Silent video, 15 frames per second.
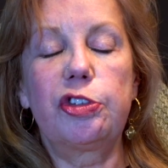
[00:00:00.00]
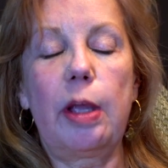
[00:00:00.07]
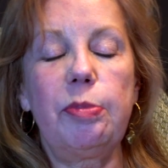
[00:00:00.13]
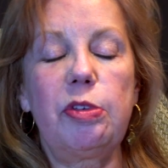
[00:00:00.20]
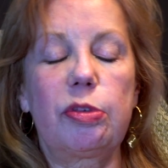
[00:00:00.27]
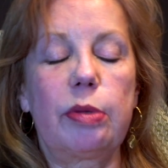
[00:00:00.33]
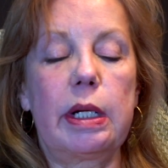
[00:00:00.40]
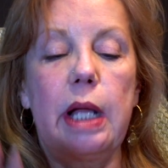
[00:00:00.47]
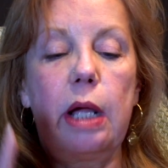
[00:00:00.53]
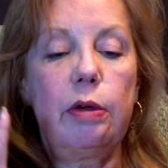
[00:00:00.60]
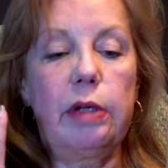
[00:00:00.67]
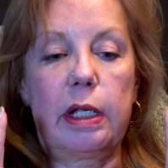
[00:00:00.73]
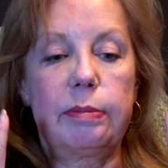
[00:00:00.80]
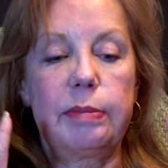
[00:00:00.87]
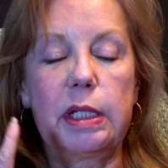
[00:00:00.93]
jumps right out
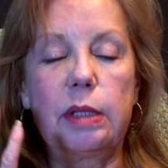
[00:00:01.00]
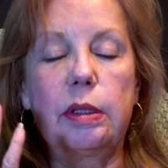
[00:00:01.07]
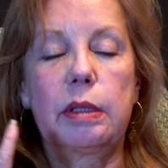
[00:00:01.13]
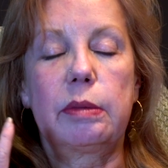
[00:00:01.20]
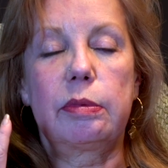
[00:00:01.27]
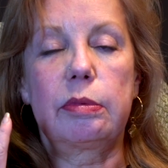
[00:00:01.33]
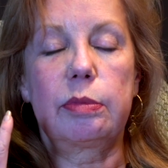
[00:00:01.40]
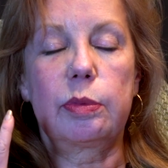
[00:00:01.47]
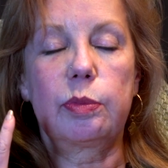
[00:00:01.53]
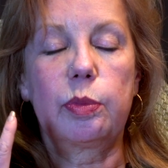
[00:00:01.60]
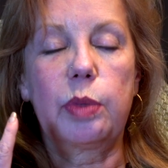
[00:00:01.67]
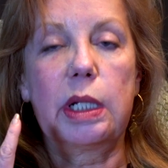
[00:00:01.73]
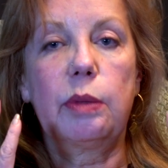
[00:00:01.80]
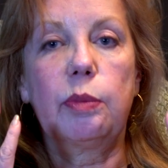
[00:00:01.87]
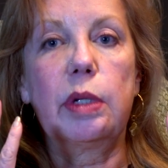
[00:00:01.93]
at me
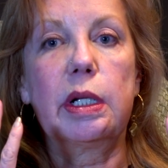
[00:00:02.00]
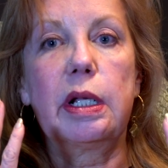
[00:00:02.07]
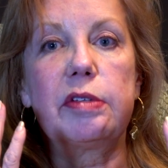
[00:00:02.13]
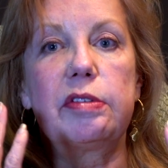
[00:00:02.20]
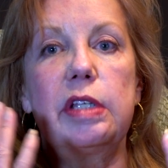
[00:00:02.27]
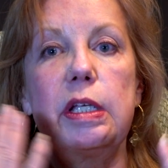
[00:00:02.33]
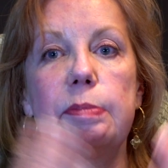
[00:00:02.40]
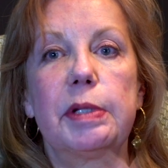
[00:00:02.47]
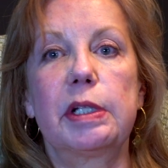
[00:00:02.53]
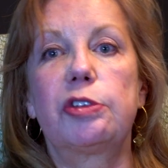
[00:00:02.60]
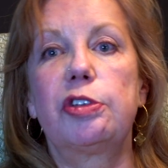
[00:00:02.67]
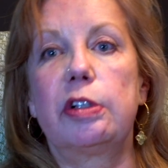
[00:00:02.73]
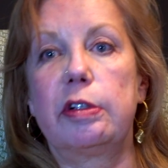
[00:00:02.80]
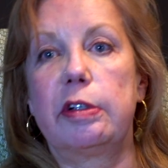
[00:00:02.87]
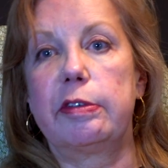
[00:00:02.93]
when I see a
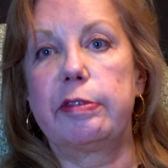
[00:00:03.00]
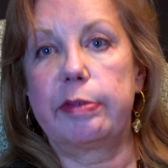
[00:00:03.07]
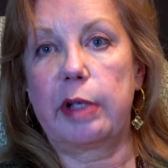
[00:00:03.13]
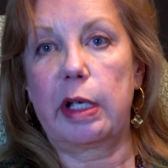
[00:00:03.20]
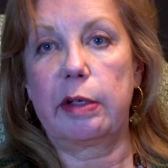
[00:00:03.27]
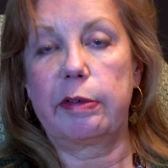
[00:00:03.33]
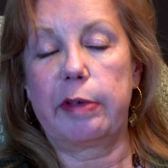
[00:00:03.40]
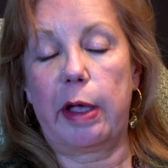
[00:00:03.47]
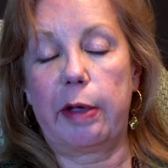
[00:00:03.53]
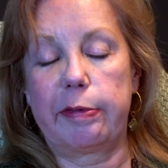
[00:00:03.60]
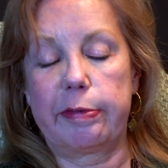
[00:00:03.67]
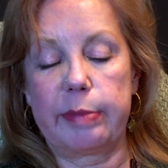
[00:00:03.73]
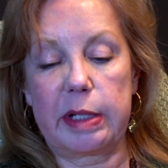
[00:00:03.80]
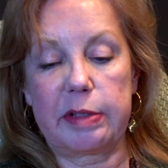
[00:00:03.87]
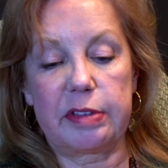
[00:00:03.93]
picture
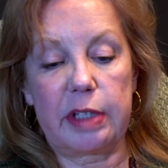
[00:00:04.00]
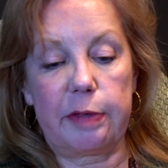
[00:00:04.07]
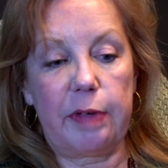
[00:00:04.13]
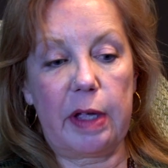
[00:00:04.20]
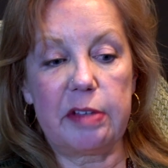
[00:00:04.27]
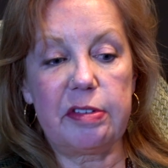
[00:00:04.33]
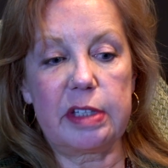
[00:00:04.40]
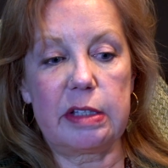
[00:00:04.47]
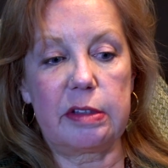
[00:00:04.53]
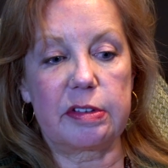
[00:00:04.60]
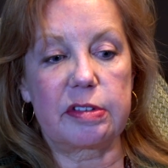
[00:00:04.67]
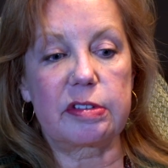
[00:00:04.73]
of myself. I see the